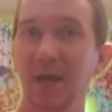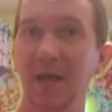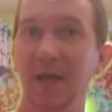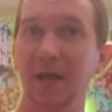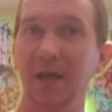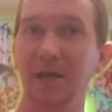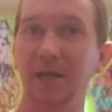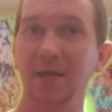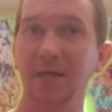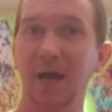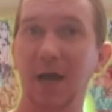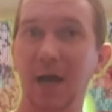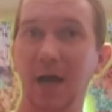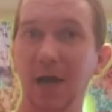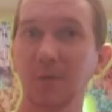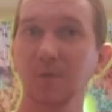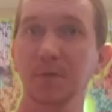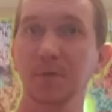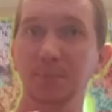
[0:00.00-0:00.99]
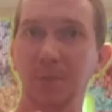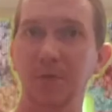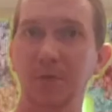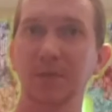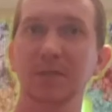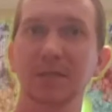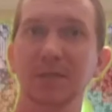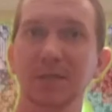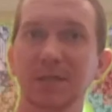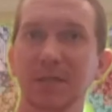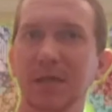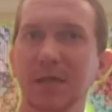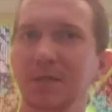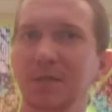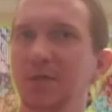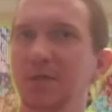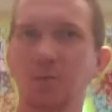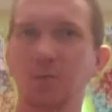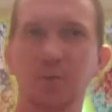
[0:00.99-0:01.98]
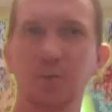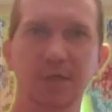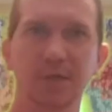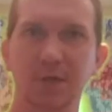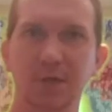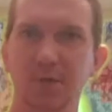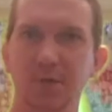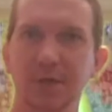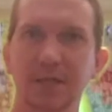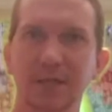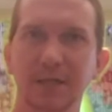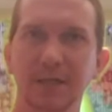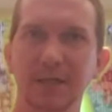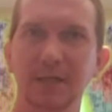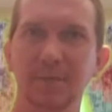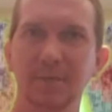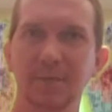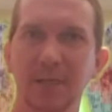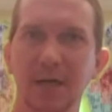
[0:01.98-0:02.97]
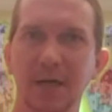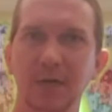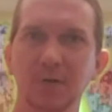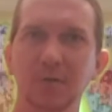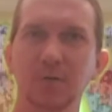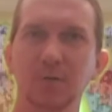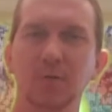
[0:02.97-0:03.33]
And I would personally say don't return it in the mail.